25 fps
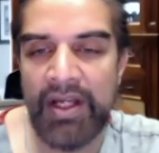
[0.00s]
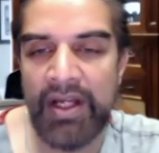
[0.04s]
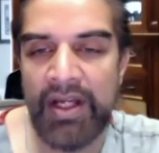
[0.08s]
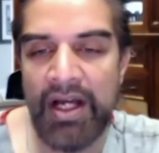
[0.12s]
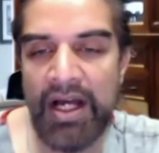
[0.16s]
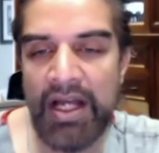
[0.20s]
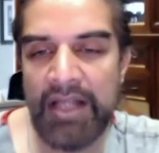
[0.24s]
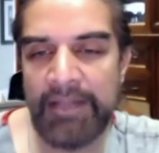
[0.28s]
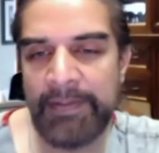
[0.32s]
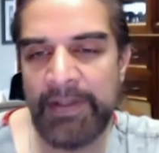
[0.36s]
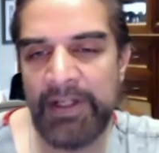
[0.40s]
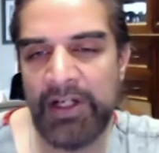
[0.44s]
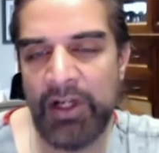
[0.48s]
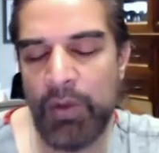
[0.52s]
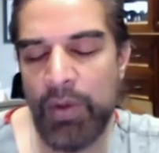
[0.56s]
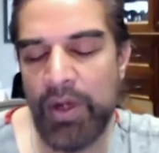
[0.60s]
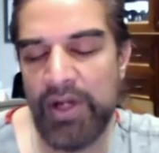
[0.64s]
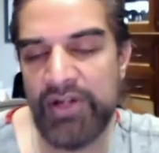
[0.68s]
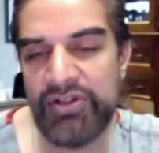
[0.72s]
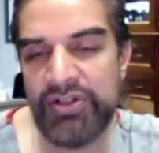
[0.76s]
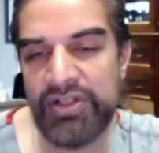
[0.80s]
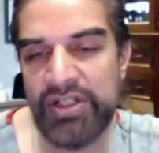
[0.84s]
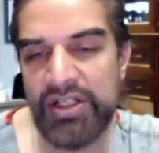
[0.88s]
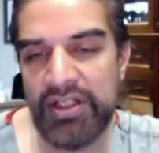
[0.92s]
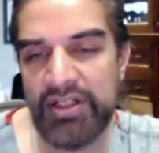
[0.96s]
Uh, there's been a
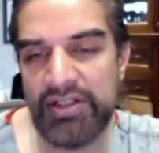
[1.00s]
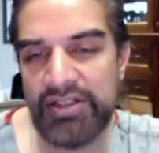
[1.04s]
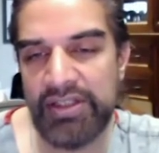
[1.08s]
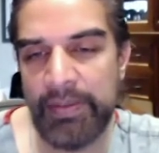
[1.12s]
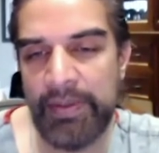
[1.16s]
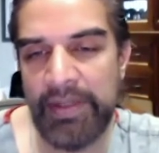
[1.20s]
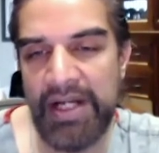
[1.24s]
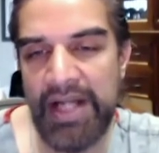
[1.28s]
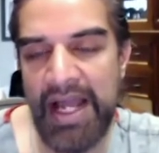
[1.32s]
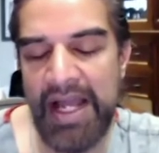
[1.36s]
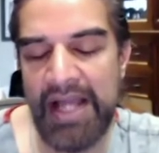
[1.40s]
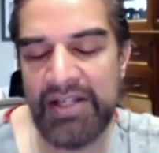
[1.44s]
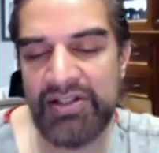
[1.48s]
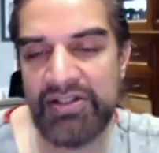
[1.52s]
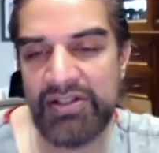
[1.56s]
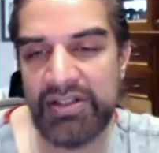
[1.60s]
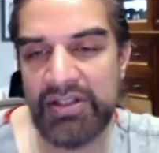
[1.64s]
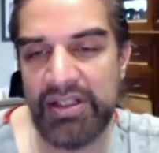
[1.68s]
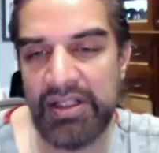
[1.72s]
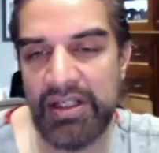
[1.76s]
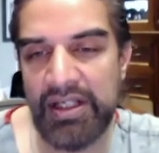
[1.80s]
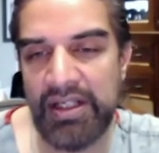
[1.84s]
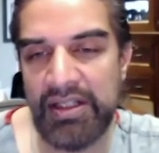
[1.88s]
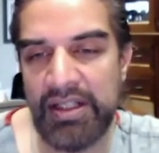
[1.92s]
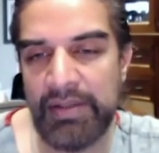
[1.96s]
question here someone asked, uh,
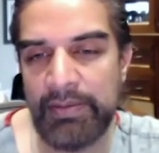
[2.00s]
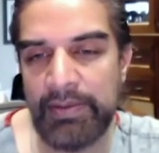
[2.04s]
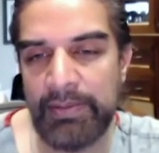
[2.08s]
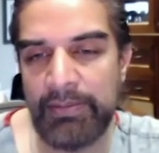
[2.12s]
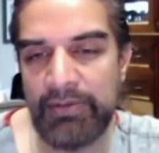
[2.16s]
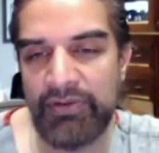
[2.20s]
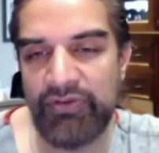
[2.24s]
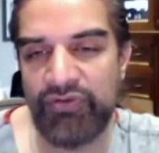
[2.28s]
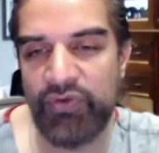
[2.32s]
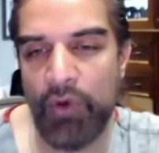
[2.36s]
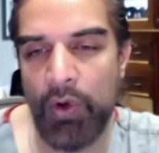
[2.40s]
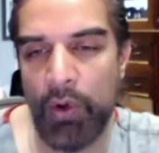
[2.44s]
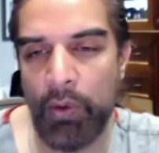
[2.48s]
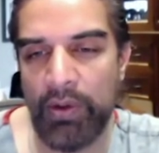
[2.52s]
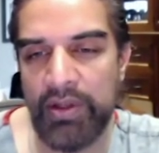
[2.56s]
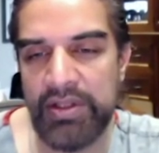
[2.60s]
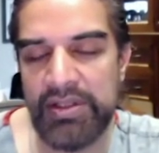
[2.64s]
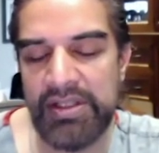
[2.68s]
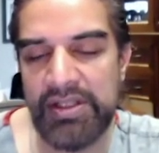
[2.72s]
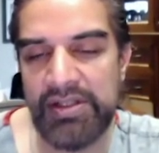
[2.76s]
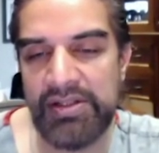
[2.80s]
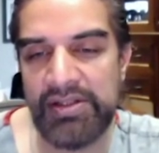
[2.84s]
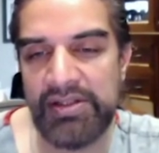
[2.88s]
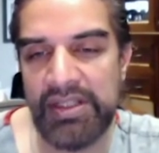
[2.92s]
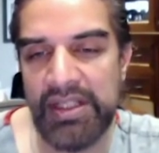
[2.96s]
and then we'll move forward.
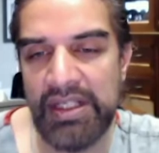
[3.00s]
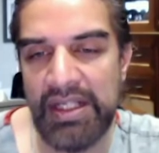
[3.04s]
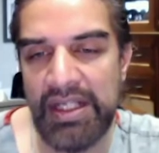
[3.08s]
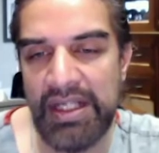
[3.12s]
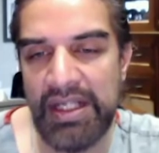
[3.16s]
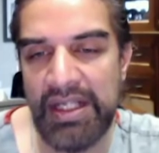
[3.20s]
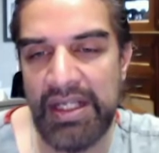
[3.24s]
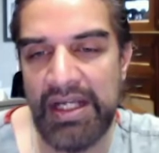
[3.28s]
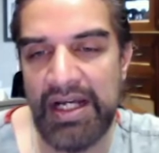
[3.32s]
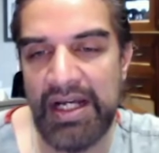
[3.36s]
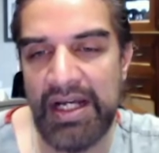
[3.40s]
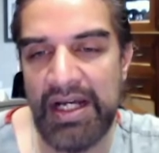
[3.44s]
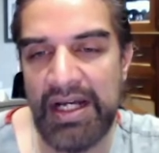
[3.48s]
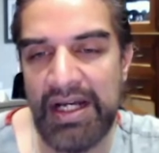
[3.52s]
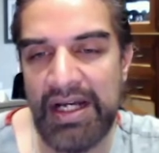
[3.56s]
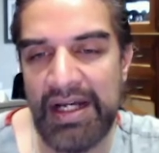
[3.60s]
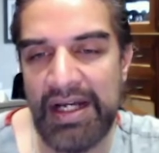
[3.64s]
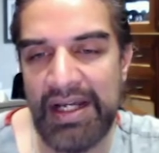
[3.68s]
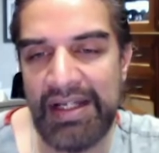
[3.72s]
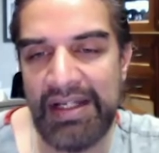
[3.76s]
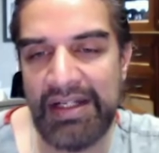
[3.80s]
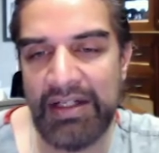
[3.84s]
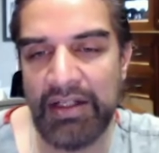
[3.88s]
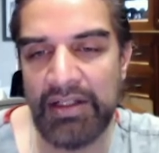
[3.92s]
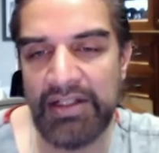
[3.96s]
Just
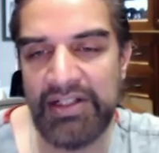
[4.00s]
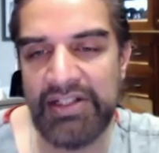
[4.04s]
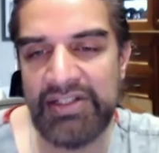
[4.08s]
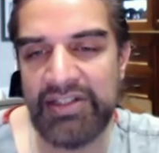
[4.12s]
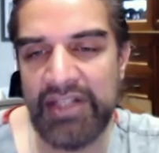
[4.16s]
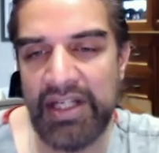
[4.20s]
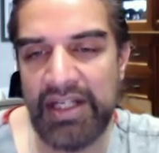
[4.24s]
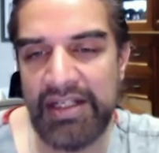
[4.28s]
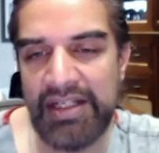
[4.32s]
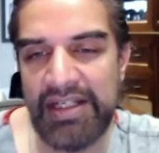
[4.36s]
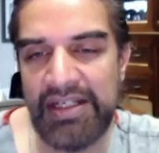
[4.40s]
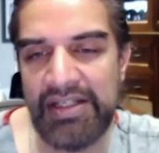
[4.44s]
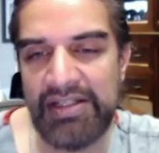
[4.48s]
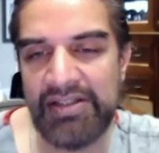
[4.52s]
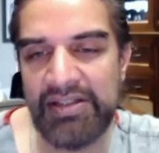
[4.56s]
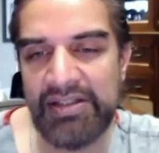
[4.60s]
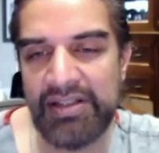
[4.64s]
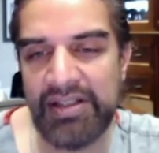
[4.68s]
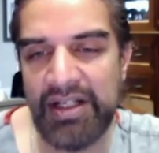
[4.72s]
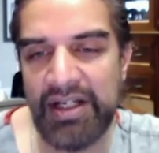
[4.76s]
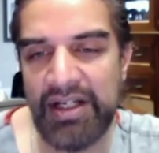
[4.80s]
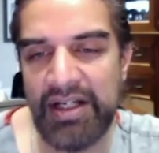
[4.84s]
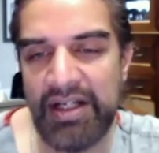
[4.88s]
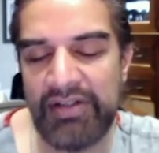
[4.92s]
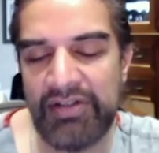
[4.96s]
early studies
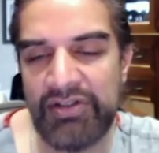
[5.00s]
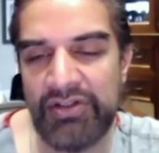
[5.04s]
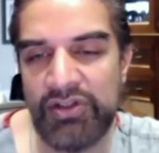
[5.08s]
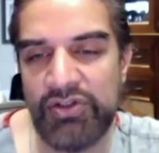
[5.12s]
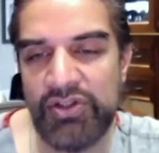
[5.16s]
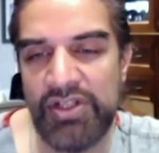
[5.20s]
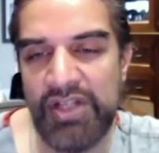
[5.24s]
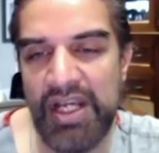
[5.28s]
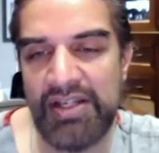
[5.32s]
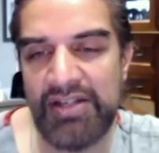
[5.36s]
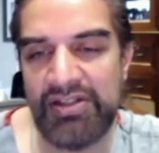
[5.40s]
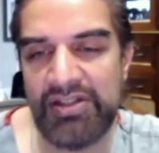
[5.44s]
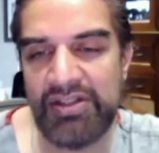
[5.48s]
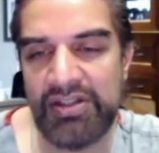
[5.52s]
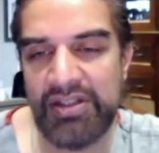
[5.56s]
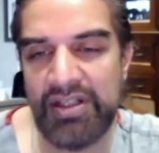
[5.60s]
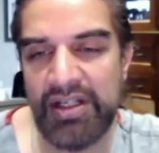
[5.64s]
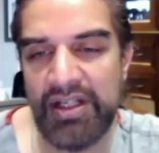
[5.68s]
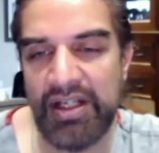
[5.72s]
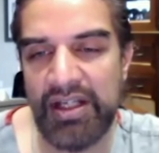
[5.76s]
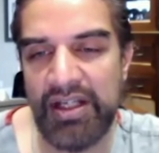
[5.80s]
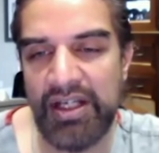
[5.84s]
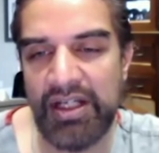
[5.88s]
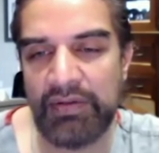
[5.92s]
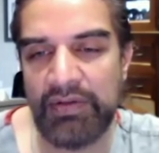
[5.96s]
suggest
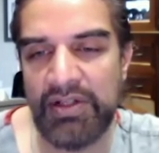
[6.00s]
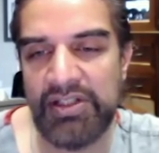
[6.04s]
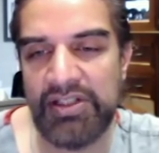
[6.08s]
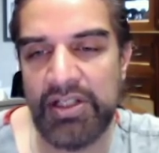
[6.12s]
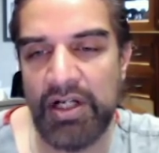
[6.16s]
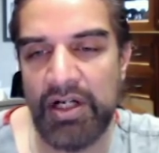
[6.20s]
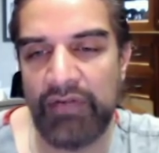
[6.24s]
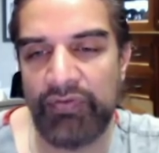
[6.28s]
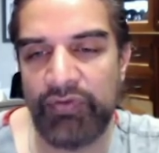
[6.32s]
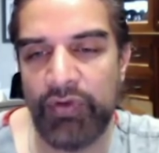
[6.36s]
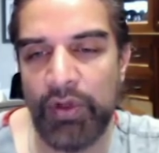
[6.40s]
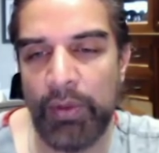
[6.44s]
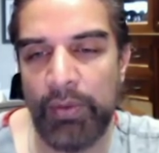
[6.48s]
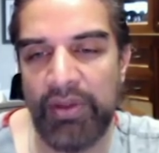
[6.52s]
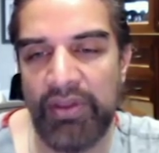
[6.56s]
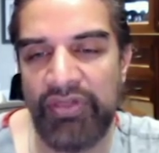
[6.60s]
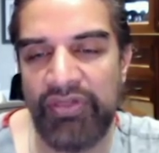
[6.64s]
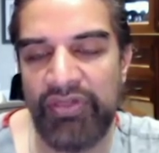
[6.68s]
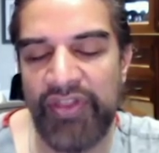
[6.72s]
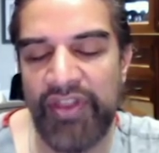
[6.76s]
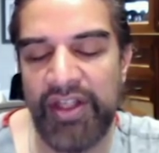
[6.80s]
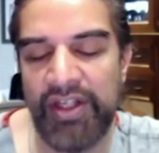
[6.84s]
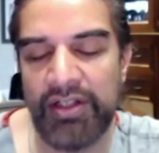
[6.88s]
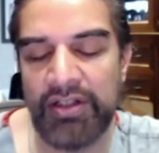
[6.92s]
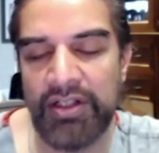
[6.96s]
increased outflow with
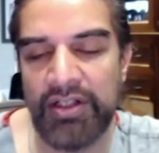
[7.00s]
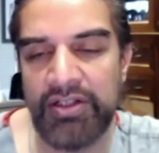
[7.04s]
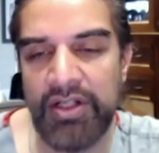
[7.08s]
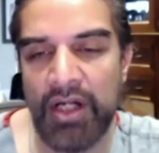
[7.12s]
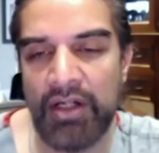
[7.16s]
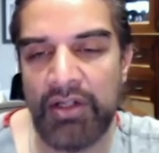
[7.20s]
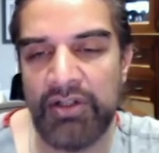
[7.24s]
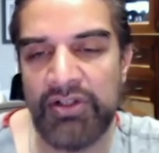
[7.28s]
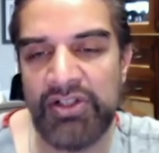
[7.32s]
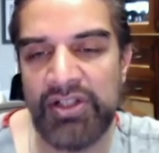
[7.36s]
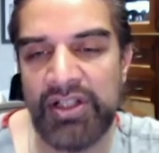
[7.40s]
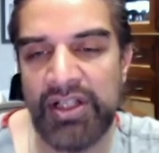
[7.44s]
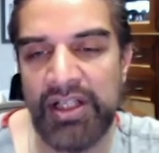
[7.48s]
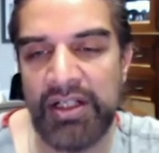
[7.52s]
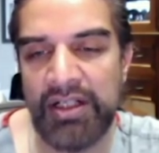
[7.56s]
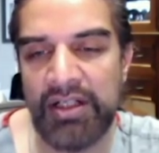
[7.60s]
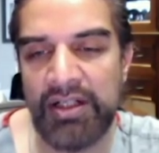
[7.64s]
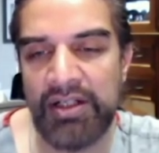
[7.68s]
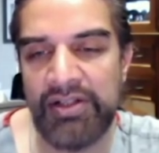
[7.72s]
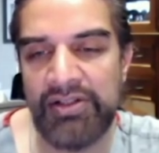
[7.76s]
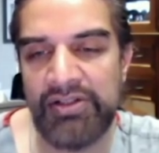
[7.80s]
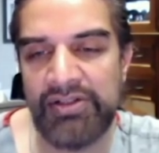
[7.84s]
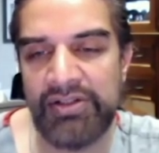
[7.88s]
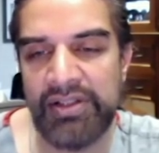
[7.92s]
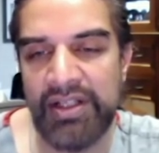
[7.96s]
thinner and younger
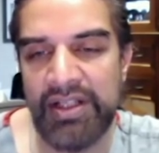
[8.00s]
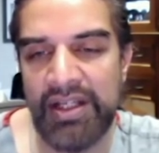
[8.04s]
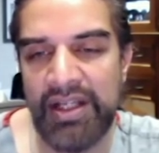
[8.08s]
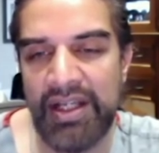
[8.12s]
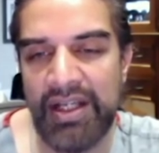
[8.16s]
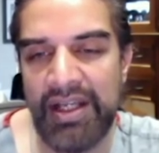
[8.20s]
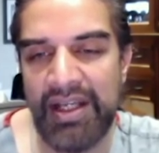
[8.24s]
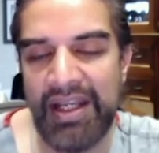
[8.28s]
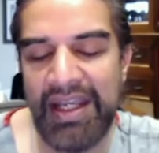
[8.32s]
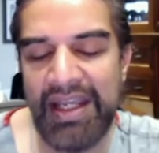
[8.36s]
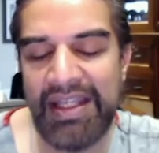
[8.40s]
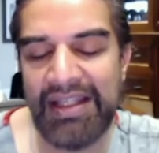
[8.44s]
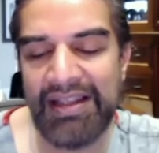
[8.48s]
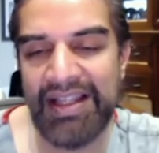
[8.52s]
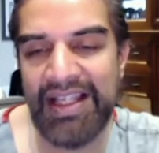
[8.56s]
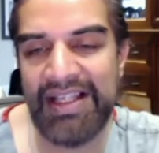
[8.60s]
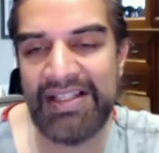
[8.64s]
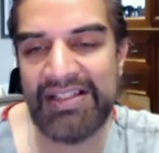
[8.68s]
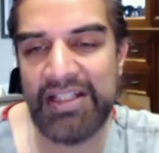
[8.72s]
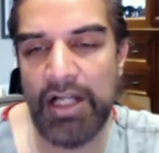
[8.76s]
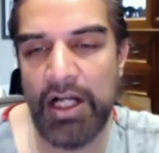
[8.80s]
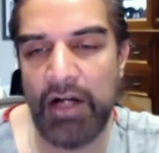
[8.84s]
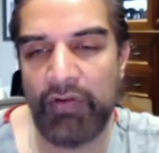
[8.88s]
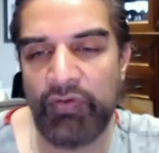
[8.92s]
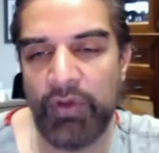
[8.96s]
scleras, and
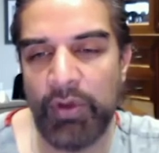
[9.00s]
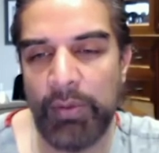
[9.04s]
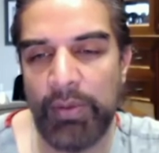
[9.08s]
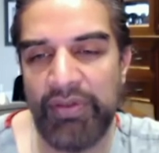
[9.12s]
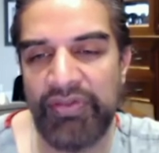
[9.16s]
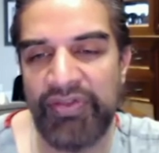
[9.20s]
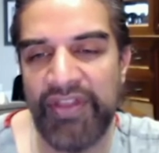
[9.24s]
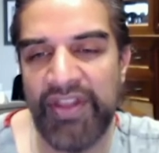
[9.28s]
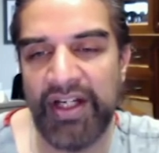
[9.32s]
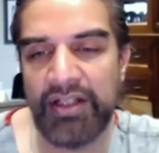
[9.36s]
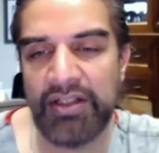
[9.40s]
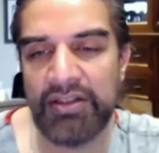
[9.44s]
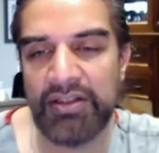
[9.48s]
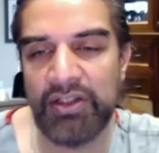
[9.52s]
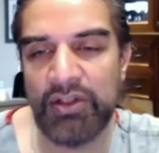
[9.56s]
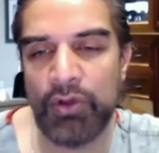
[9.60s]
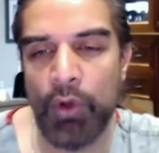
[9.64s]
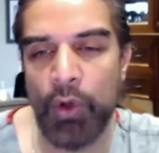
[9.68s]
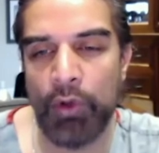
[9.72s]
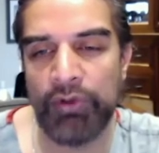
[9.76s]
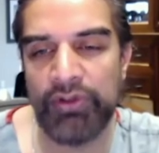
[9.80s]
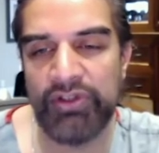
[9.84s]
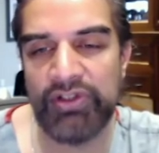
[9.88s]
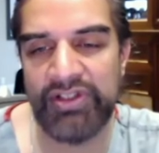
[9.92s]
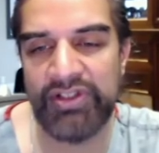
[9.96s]
less outflow with thicker and
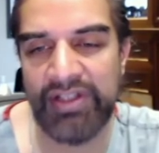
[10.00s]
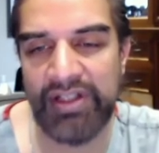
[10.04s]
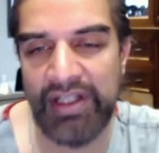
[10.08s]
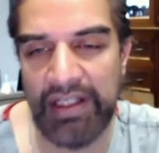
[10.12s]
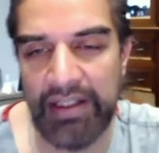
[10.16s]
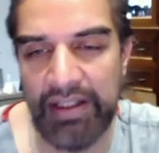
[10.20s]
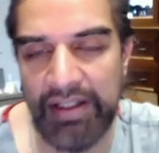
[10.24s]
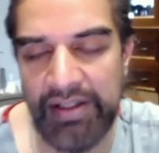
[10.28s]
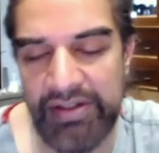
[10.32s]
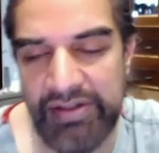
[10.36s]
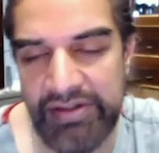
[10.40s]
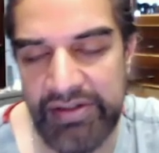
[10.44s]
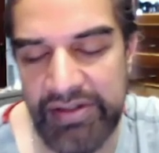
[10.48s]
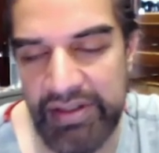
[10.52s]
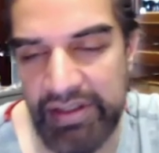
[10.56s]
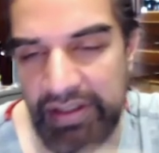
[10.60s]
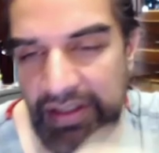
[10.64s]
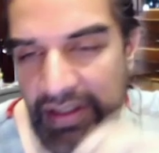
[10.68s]
older scleras.